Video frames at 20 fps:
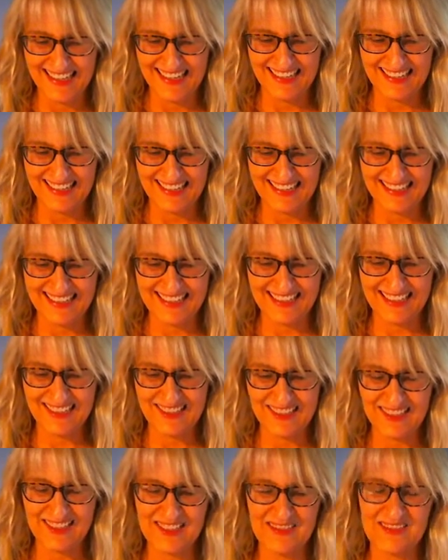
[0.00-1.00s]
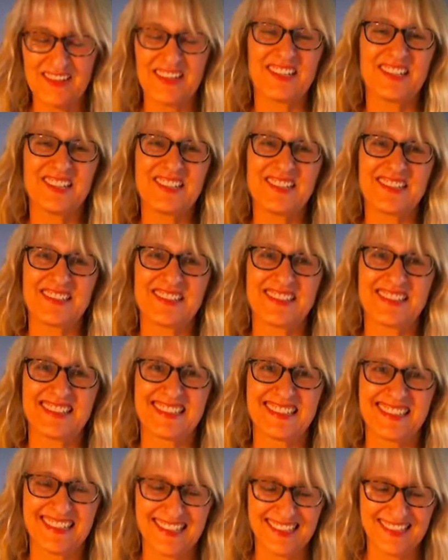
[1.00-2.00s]
Uh, it's not just about you,
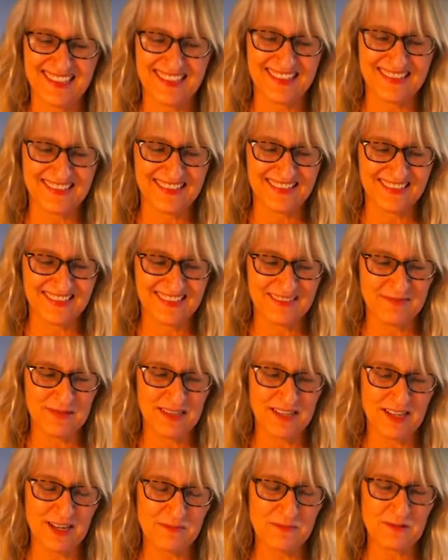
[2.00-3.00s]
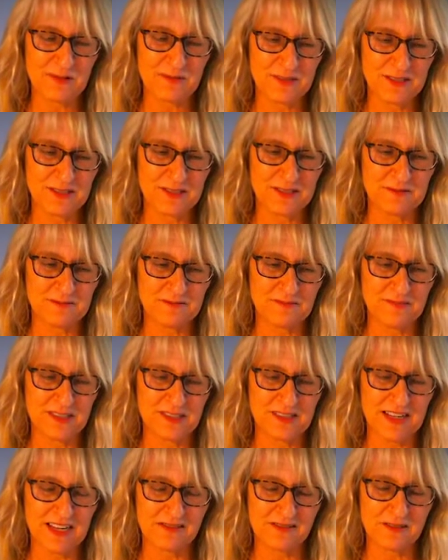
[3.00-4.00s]
you know. Be humble, be, you
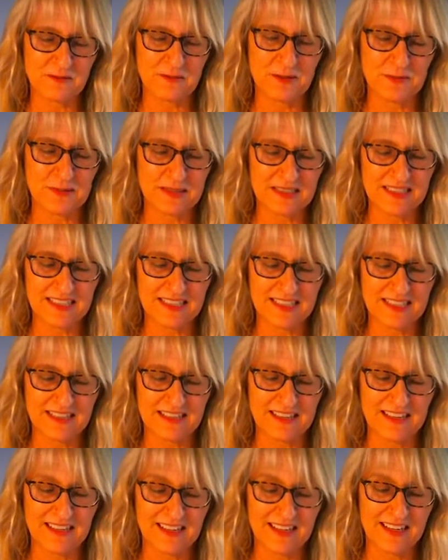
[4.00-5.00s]
know, have some humility here.